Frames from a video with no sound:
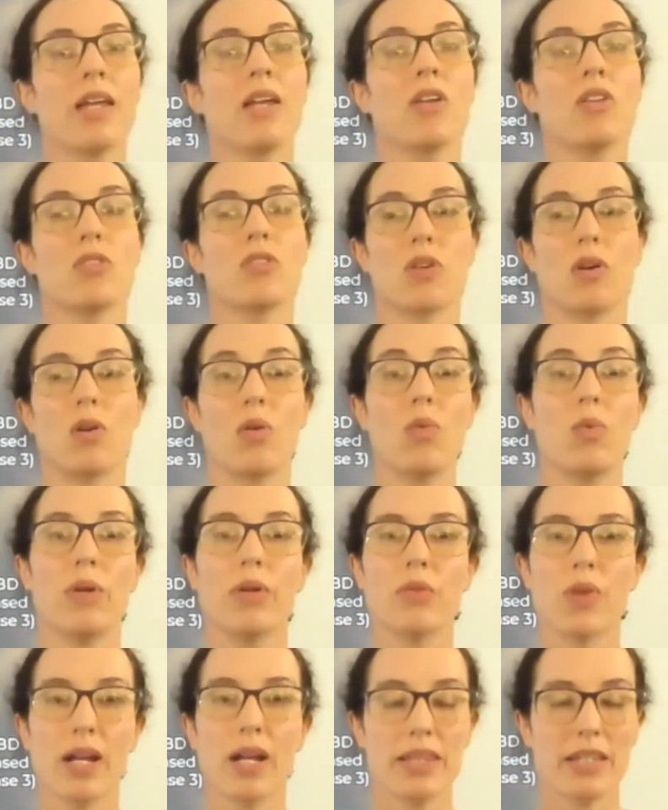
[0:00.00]
So we
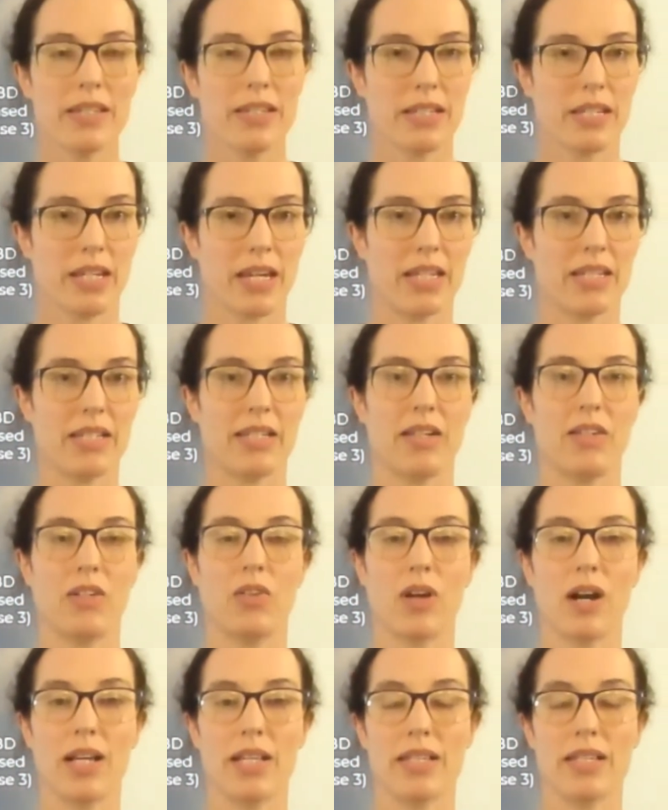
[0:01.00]
run this test at a
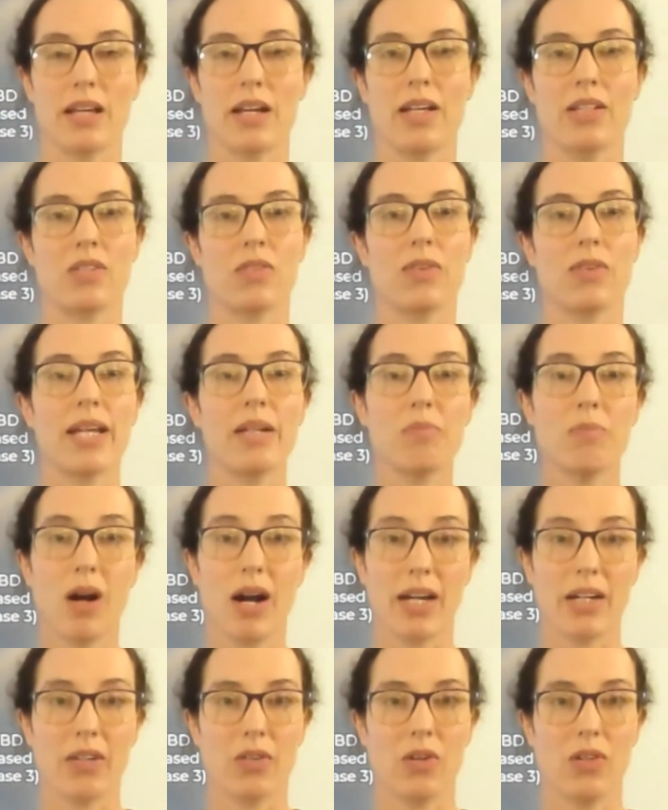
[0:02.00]
grind size of 8
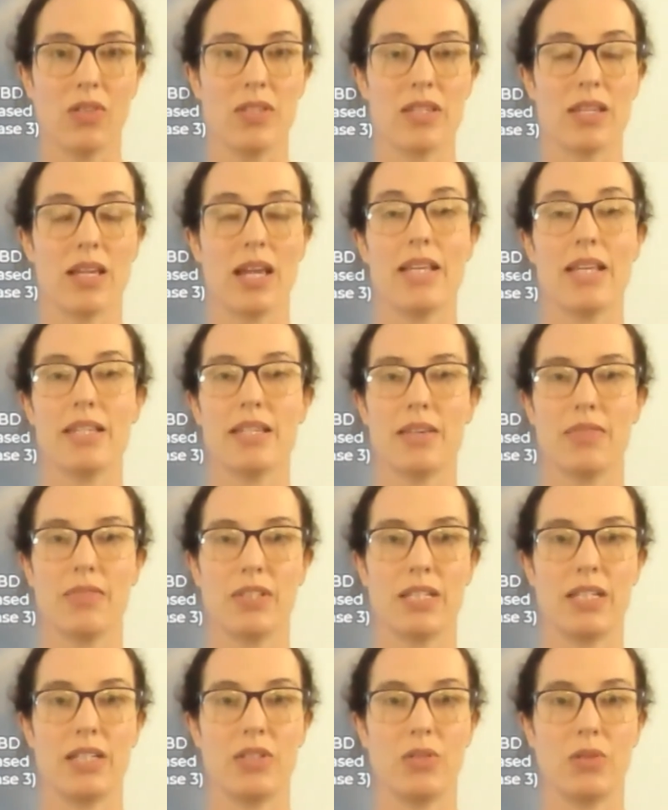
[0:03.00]
microns and
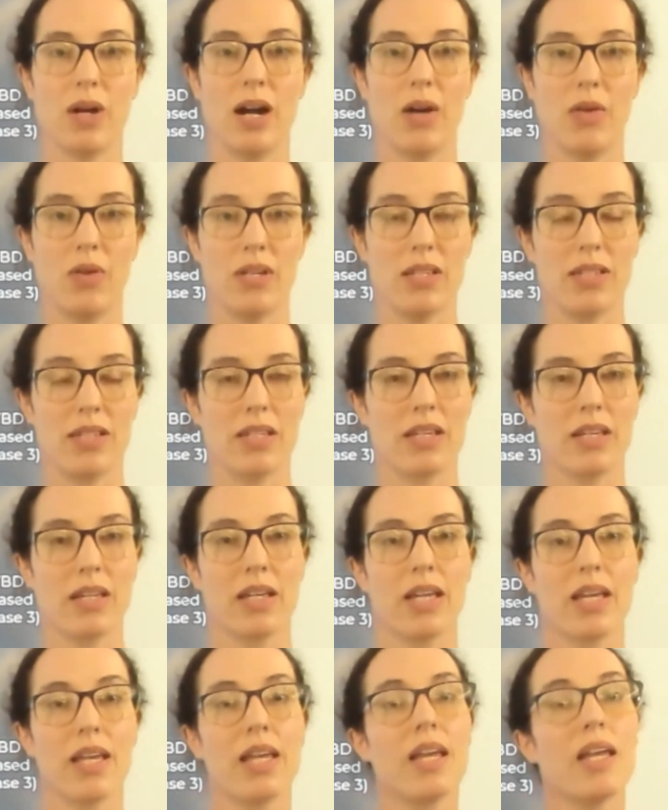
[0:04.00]
72 hours.
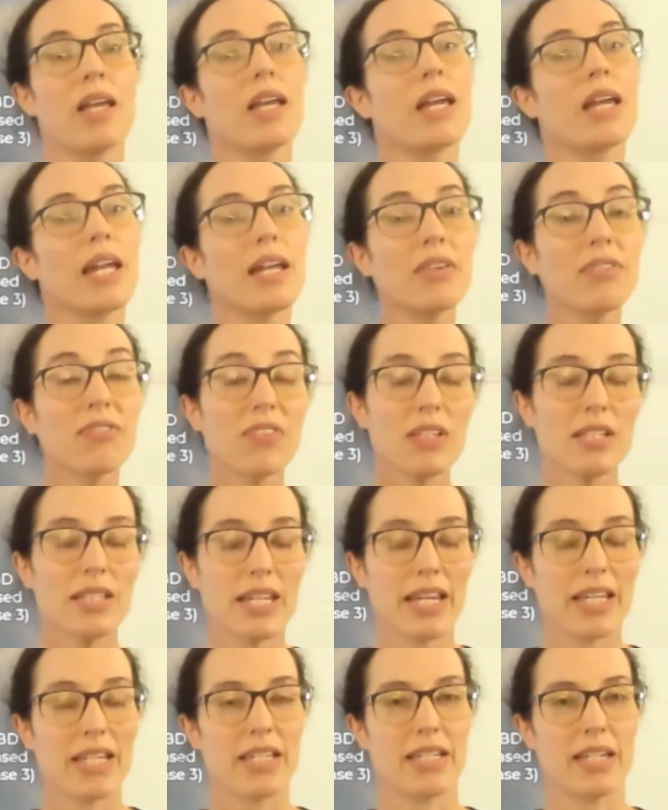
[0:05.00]
If the
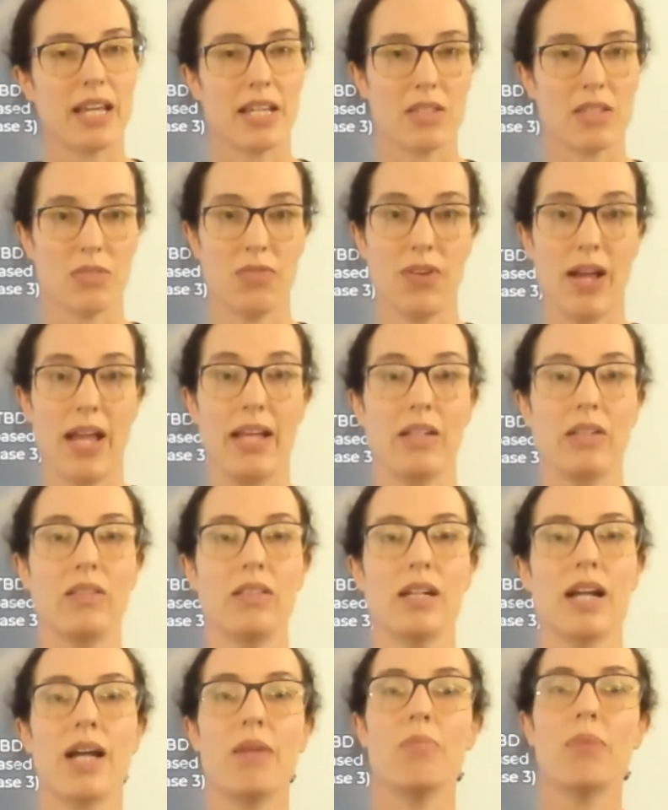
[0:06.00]
test does
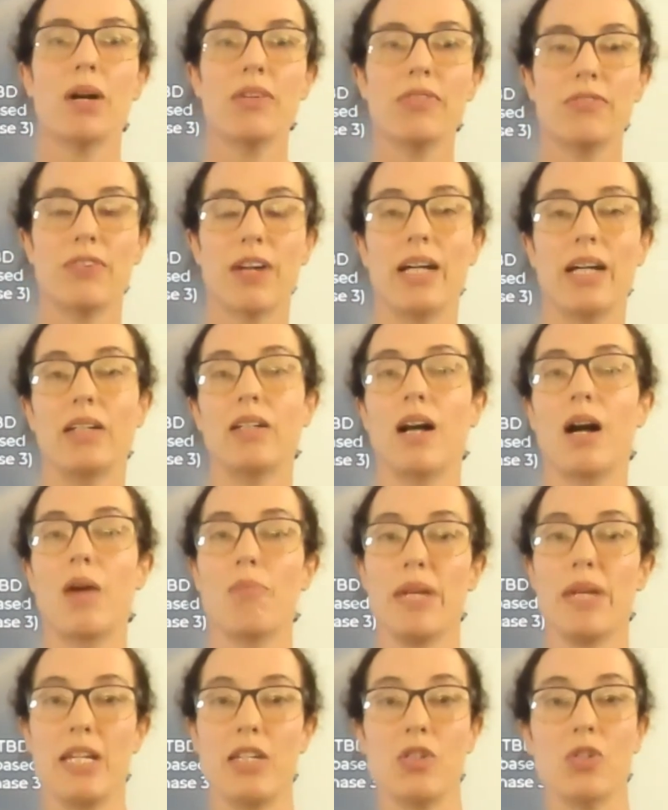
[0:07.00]
fail, and by fail, I
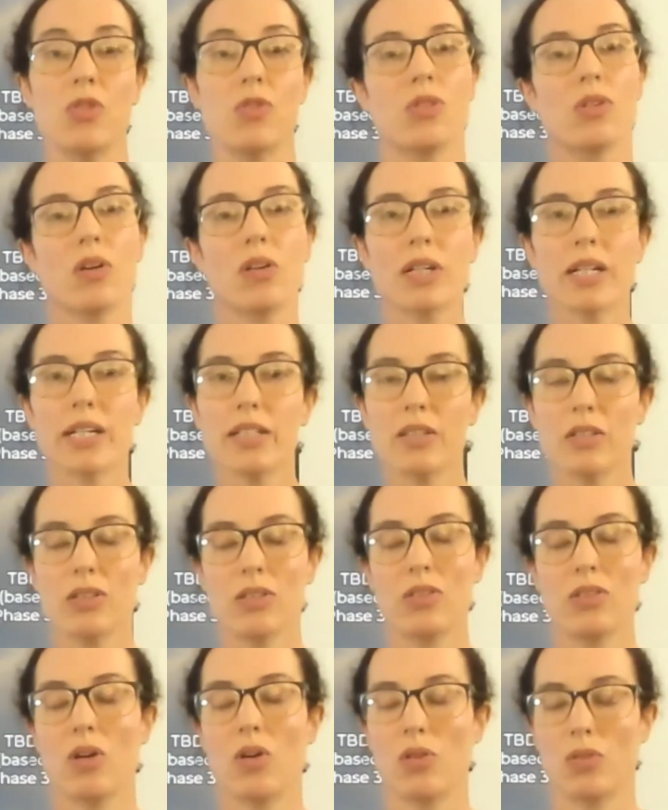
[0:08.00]
mean you do not get a
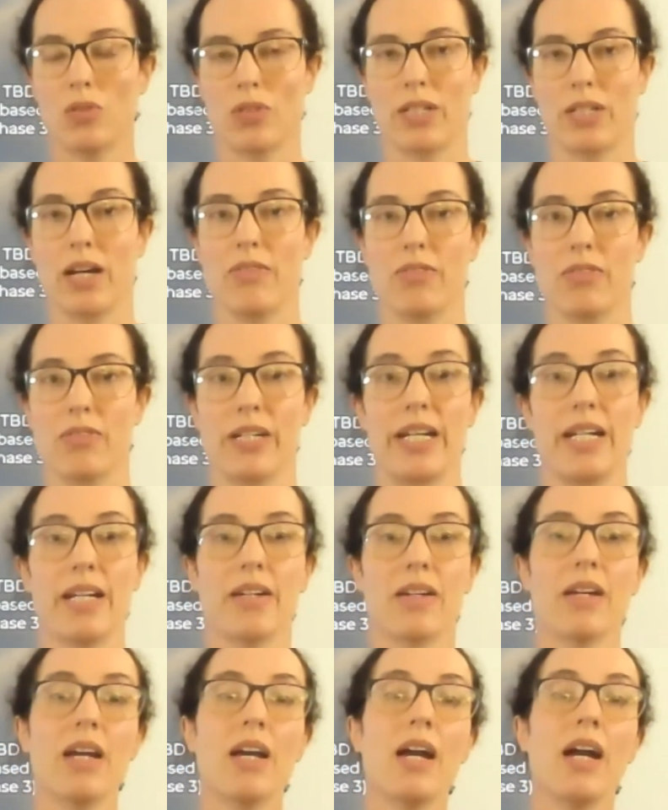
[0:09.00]
good gold recovery
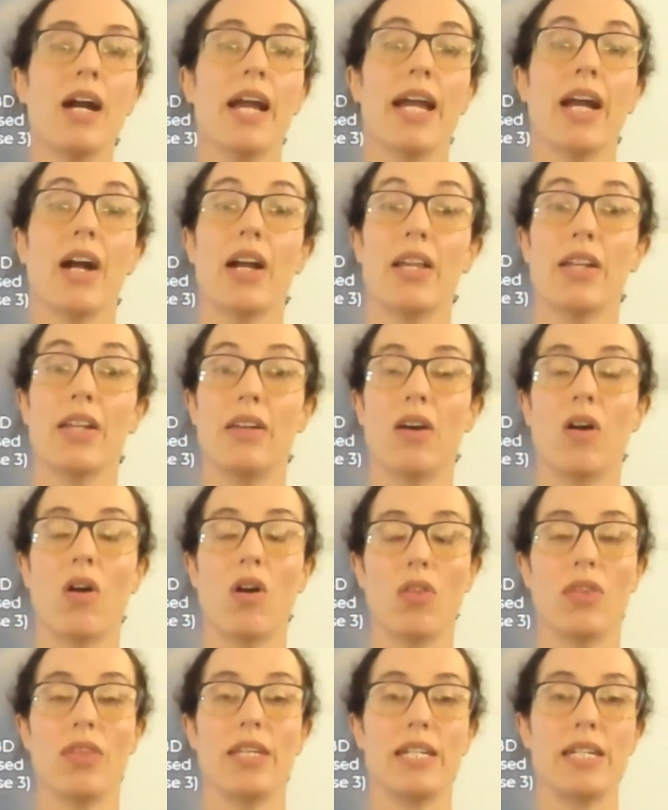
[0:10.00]
and
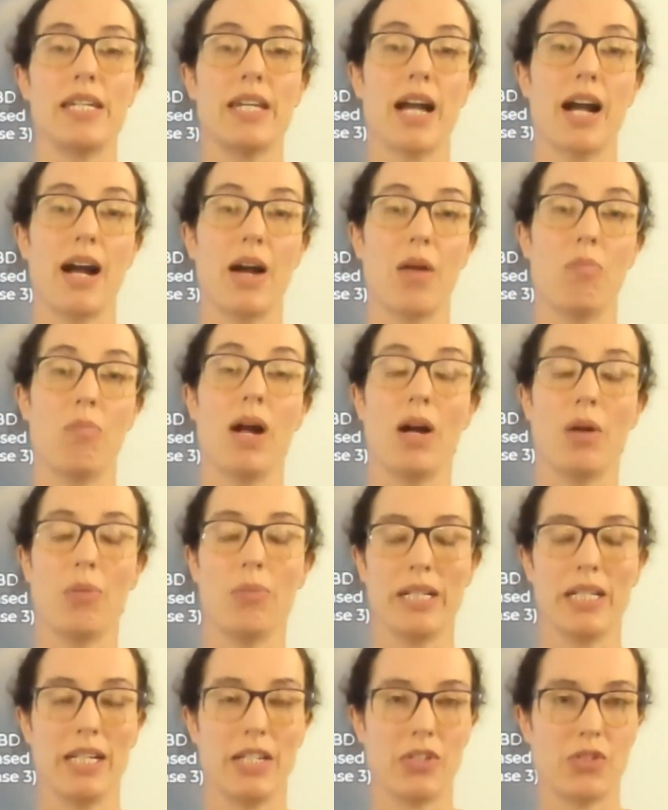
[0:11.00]
on the
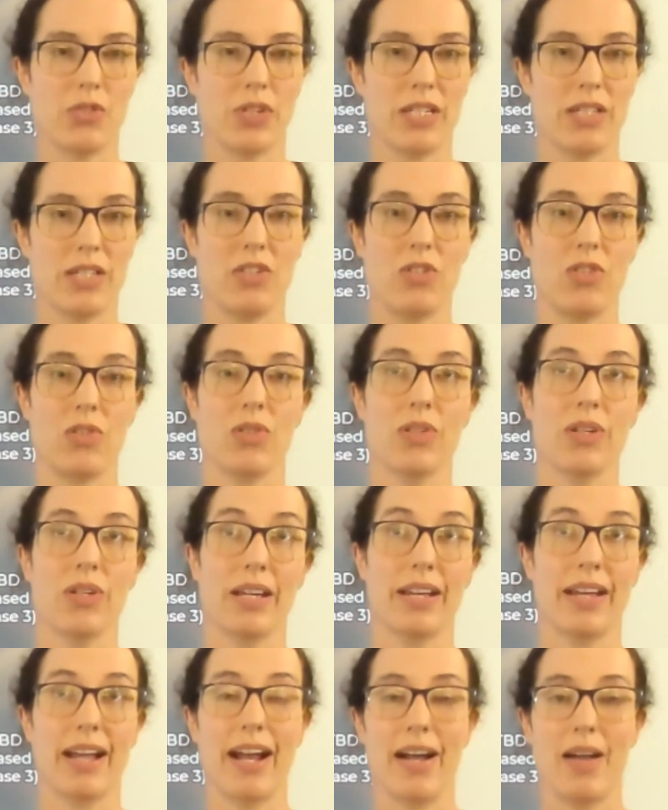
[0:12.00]
Albion leach residue
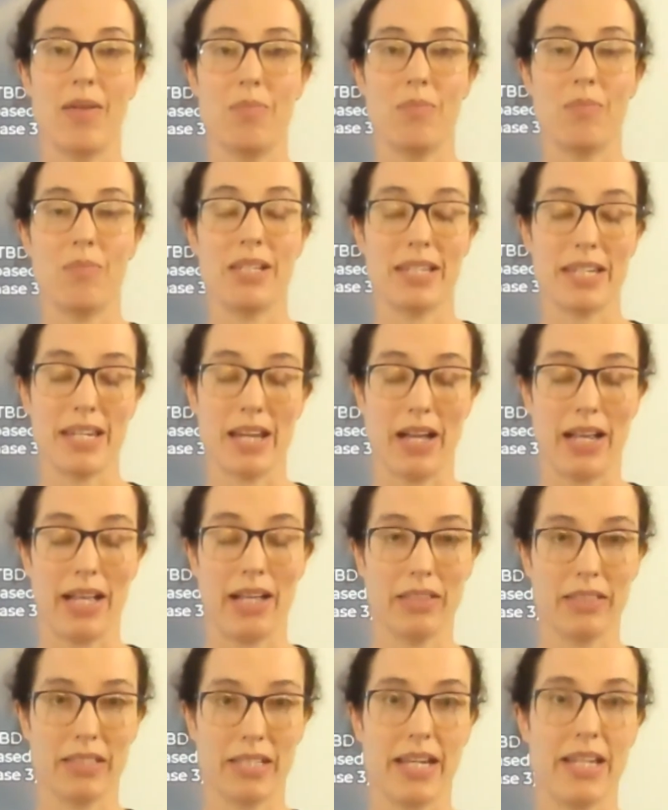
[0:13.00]

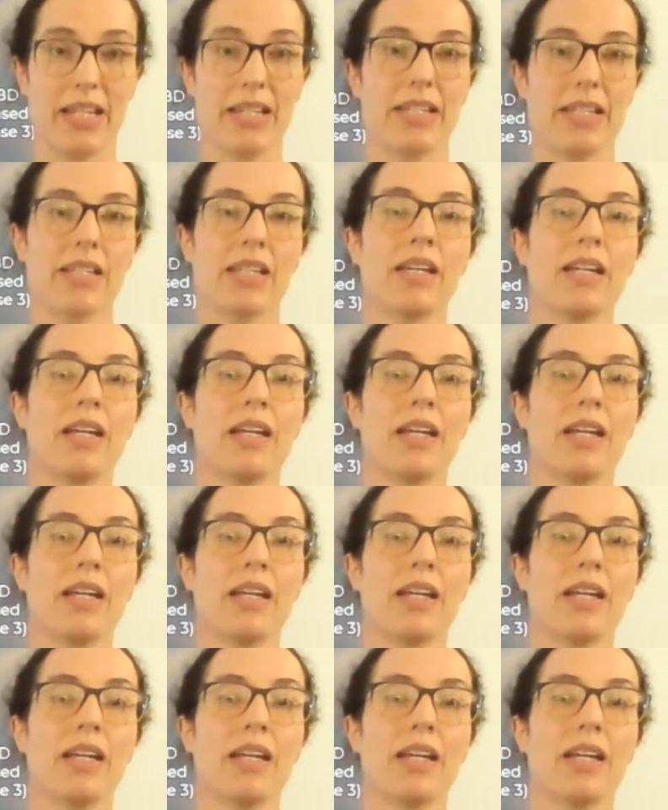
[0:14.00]
CIL test,